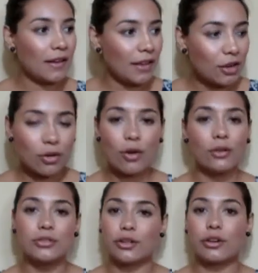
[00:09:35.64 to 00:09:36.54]
It'll
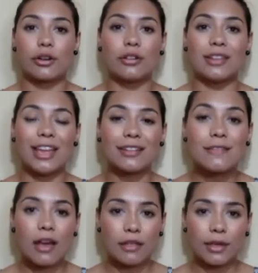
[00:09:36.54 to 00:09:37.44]
hold your curl like
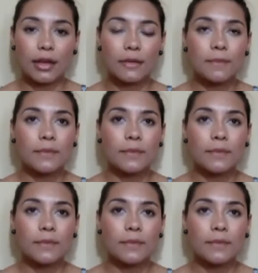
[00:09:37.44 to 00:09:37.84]
nothing.